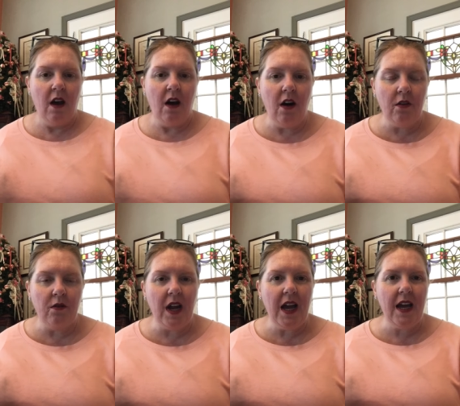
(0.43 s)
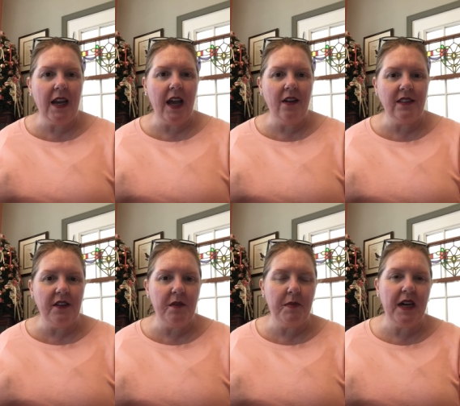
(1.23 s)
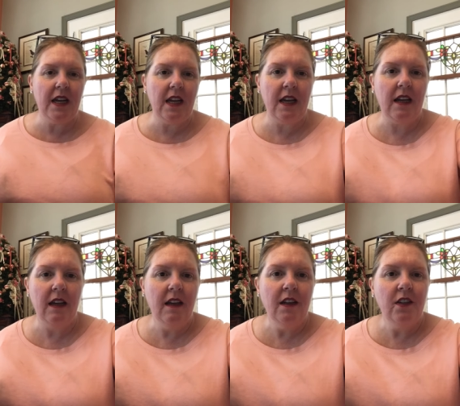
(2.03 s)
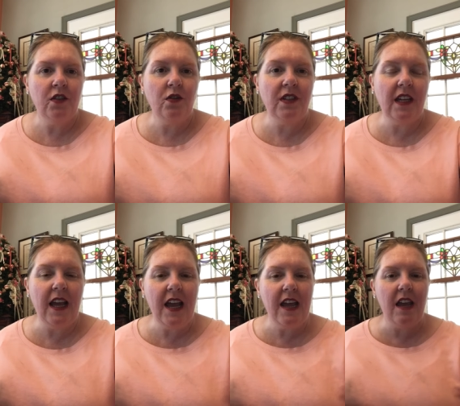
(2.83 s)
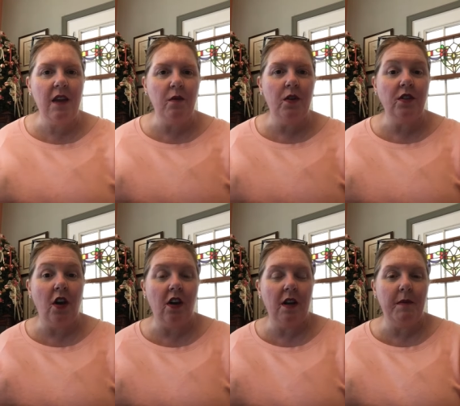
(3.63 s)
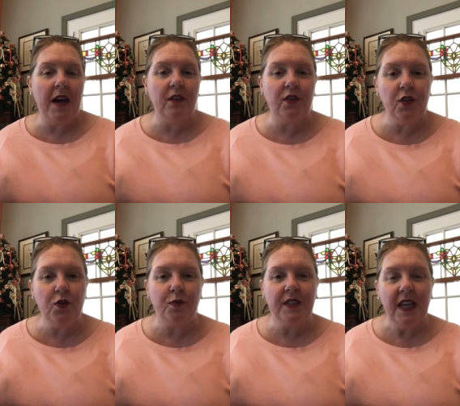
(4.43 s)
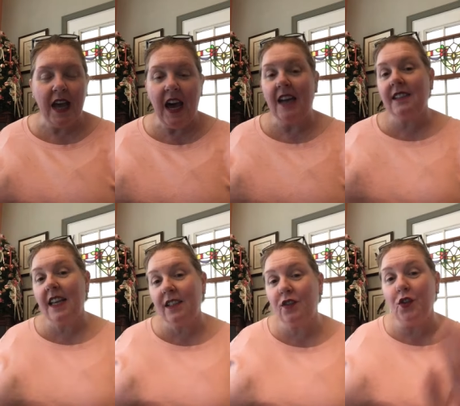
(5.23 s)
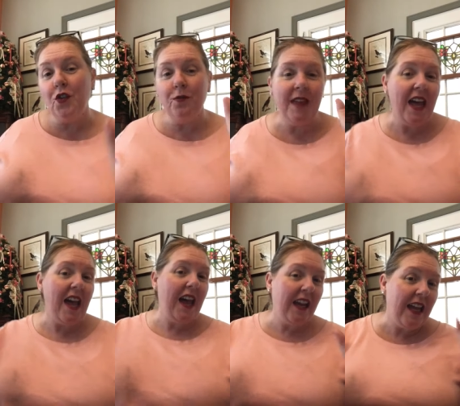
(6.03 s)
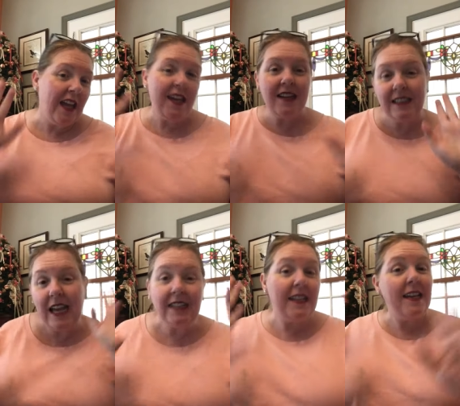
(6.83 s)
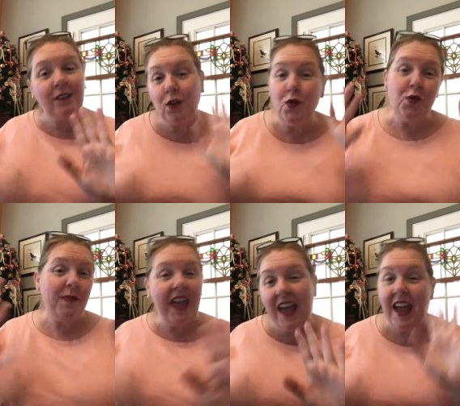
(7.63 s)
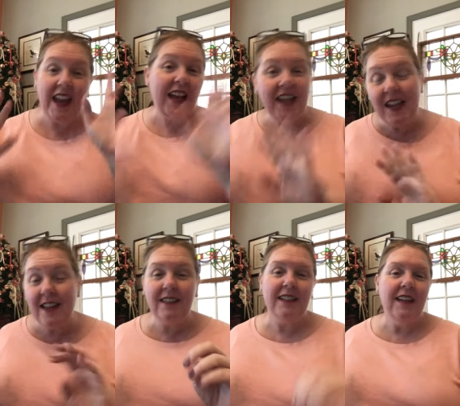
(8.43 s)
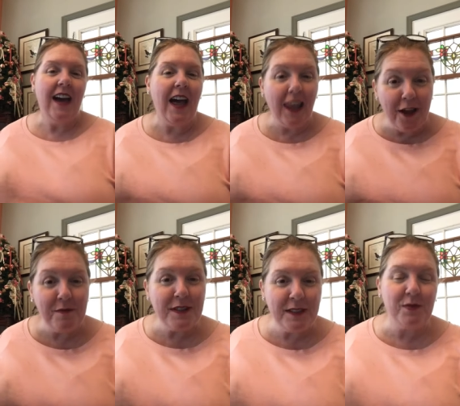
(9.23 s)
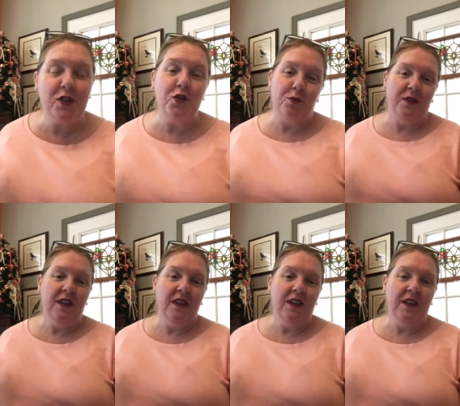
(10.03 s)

All right, how's everybody? So today we're talking about soups. I said soup, that is. I said soup, that is. I love this soup.